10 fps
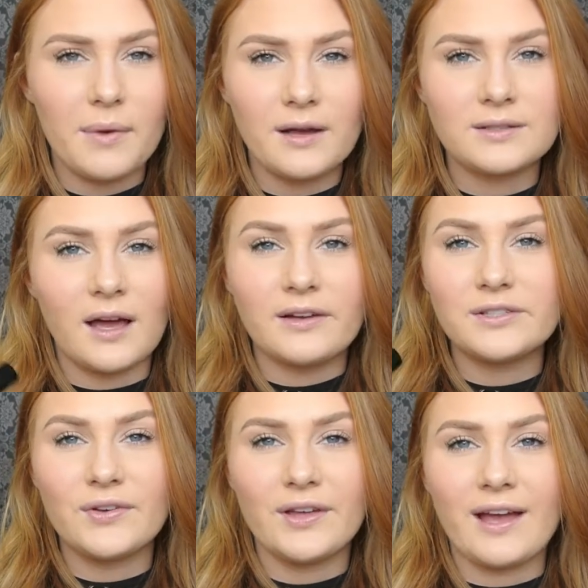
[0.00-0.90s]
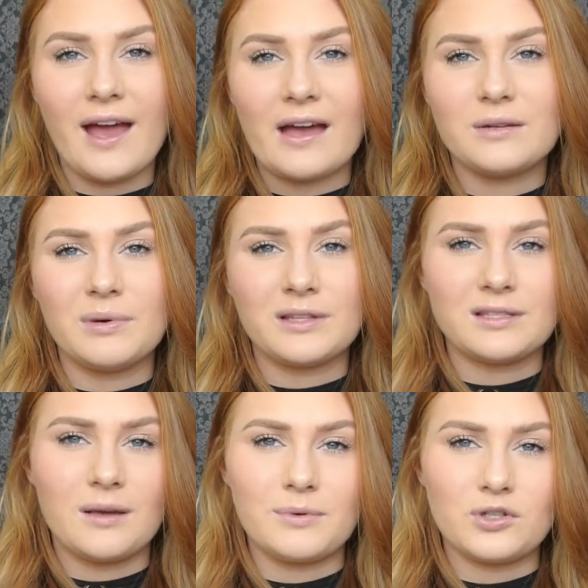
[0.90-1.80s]
bucks, I just felt like I had to pick
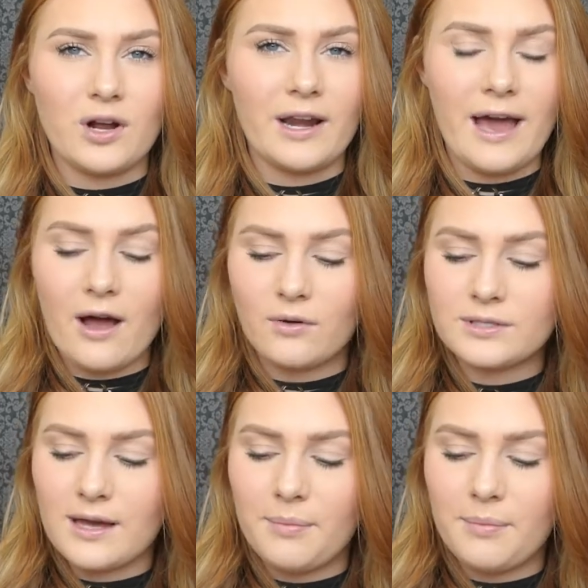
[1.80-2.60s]
this up and try it out.